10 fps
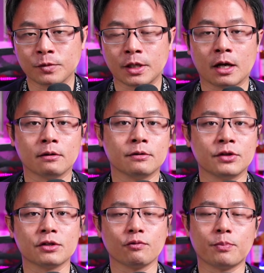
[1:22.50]
Now,
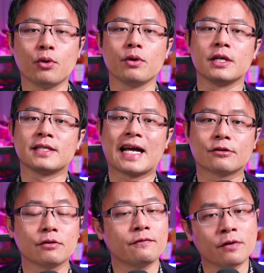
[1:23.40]
this report is
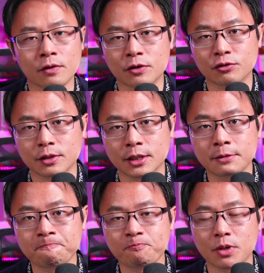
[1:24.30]
actually very
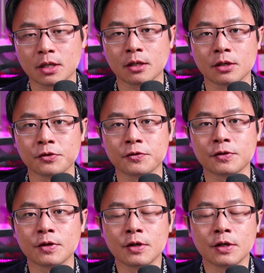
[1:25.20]
interesting
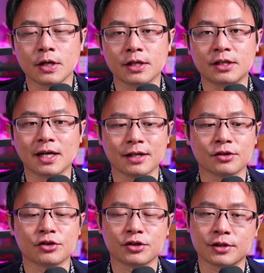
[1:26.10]
because it does
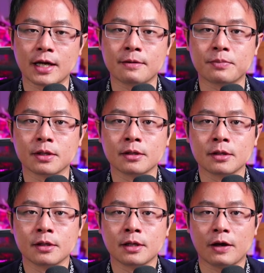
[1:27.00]
shape
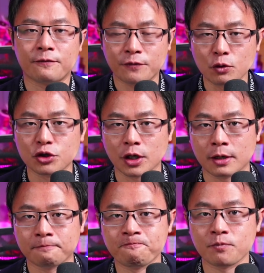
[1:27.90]
a future,
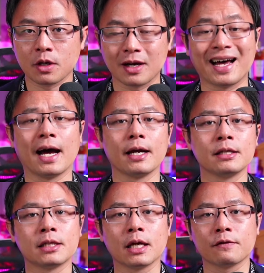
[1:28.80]
a
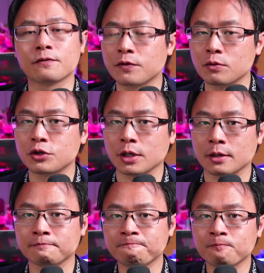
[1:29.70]
high-tech future
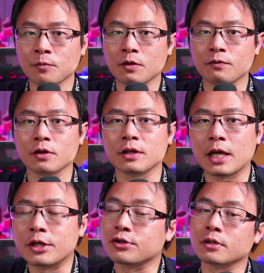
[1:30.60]
for the
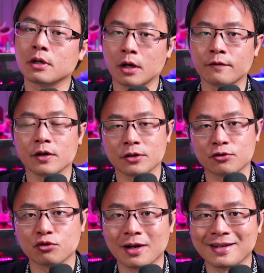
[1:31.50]
nation of
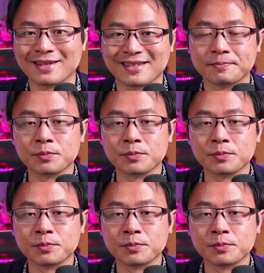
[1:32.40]
Australia.